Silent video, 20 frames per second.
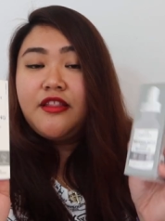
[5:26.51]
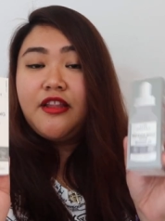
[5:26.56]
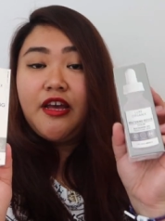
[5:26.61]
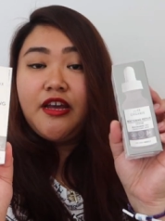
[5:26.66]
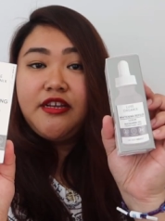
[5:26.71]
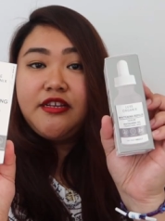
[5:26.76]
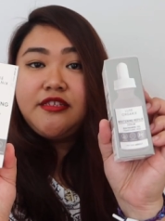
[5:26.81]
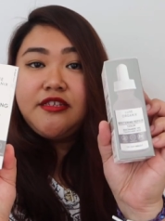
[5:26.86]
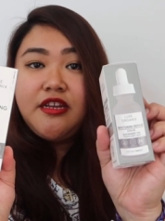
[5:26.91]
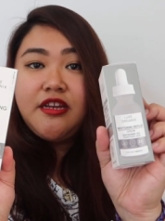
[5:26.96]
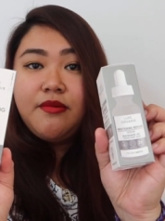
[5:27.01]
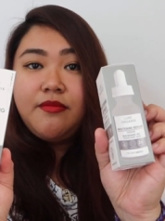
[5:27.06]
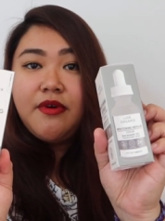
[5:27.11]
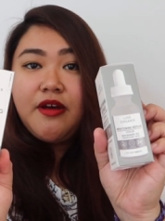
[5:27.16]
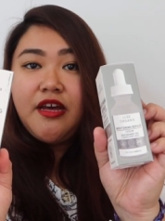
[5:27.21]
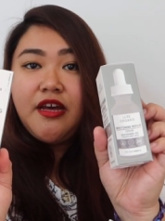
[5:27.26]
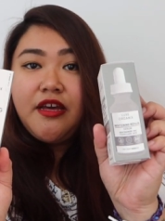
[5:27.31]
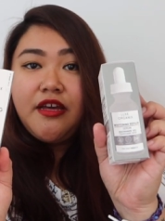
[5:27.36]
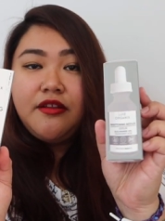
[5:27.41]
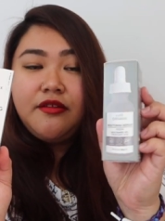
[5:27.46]

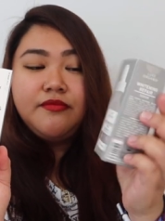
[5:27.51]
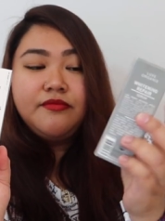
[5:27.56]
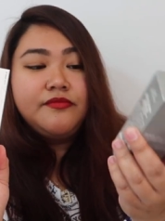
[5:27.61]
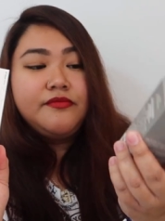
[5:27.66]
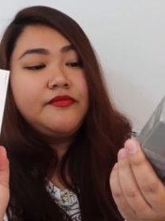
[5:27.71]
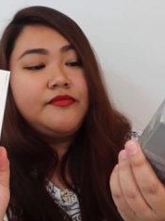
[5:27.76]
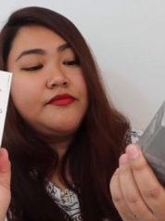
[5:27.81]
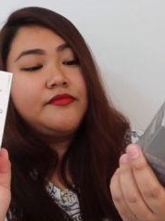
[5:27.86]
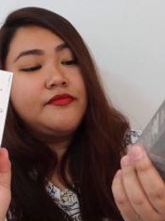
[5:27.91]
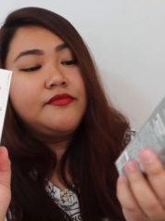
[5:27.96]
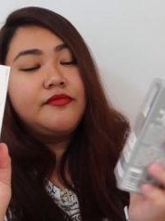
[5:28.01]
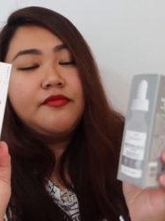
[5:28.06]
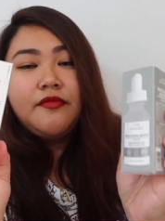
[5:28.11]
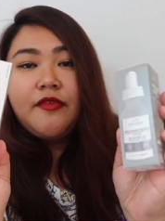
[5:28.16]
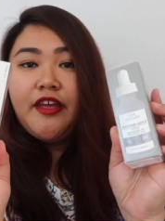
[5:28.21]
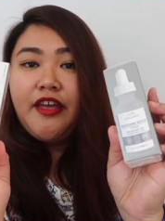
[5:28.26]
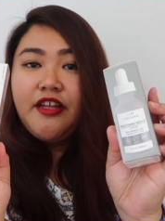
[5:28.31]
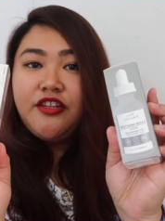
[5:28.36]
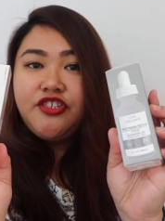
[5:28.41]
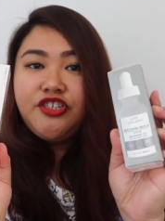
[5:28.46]
niacinamide.
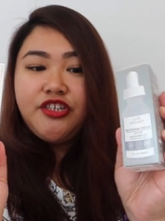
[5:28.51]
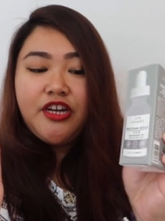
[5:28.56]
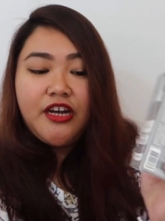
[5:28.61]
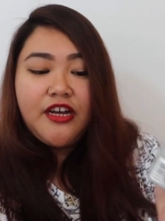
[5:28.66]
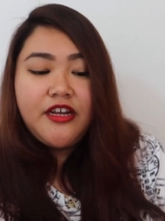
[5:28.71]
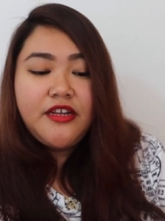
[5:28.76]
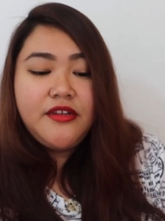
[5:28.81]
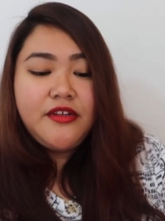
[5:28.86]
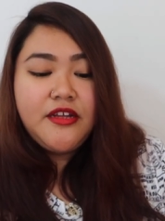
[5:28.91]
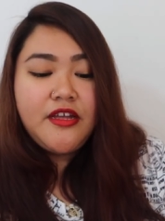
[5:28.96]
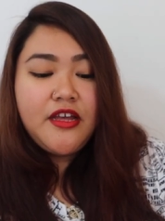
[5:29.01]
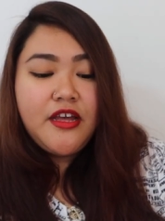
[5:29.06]
Ayan siya.